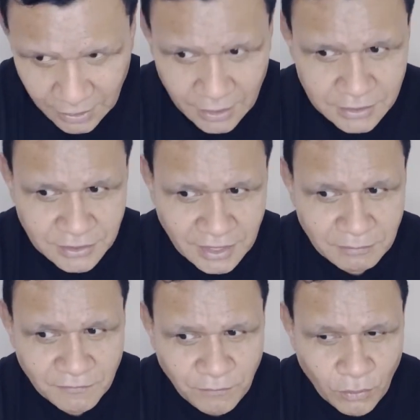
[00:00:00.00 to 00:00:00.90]
So number
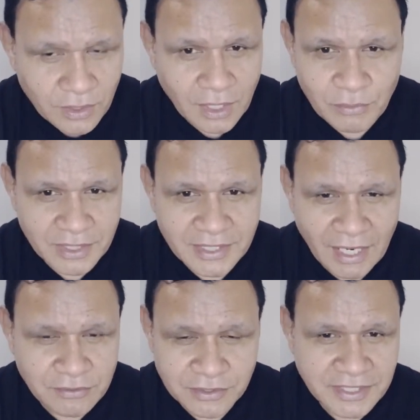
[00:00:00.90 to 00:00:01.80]
four, I want to
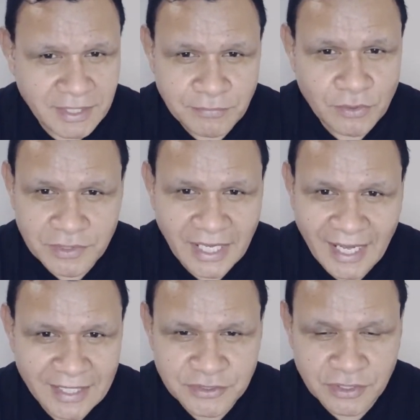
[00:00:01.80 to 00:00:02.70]
encourage you to keep doing the
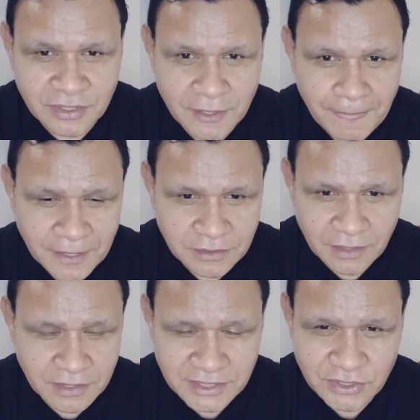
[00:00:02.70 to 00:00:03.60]
heart journey. So
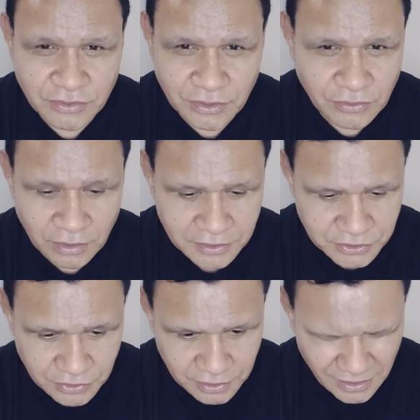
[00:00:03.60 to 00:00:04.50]
don't just do the knowledge
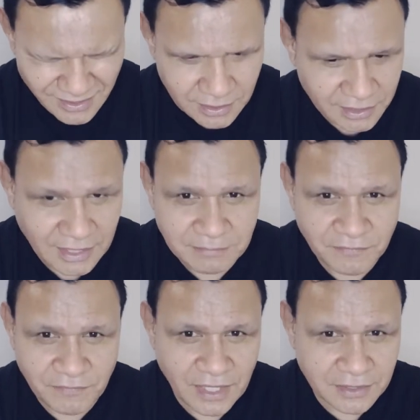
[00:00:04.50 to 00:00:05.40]
journey and they're like, I'm the
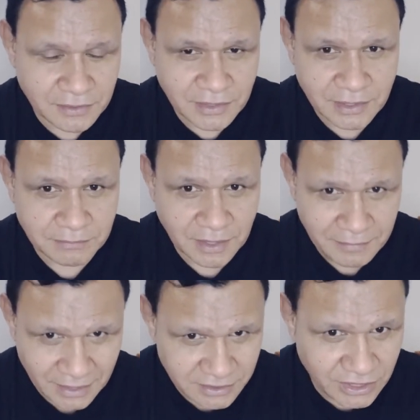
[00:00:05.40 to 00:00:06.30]
father and I'm here
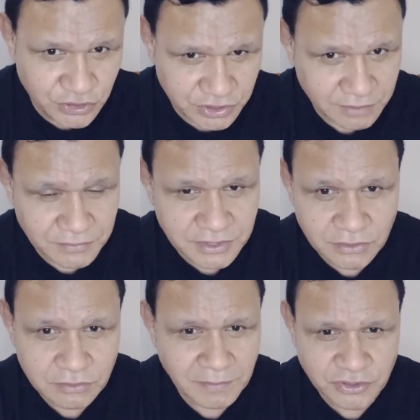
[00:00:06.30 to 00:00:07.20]
to teach you some
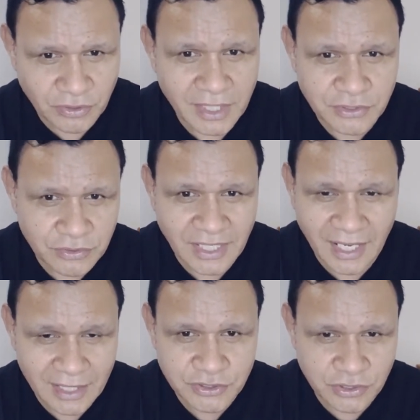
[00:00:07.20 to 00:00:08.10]
skills, but try and do the
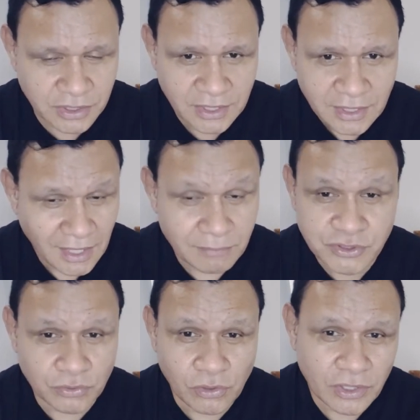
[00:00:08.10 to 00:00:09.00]
heart journey. I'm
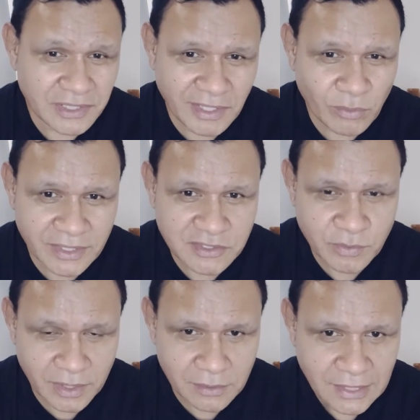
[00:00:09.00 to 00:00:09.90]
still learning that one as
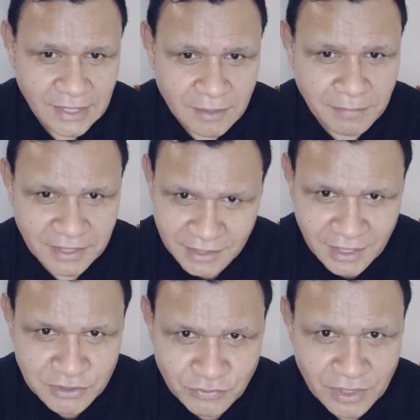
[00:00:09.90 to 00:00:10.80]
well, but you know,
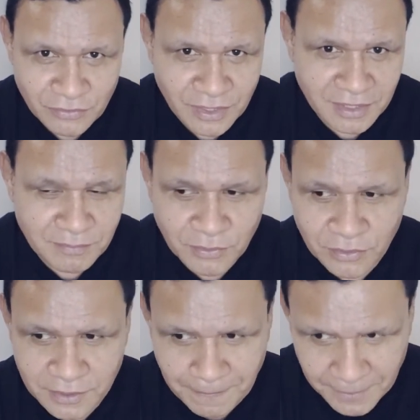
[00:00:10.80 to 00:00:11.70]
it's really, really
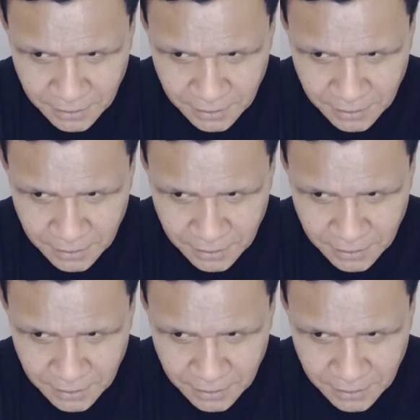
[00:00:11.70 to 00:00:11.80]
important.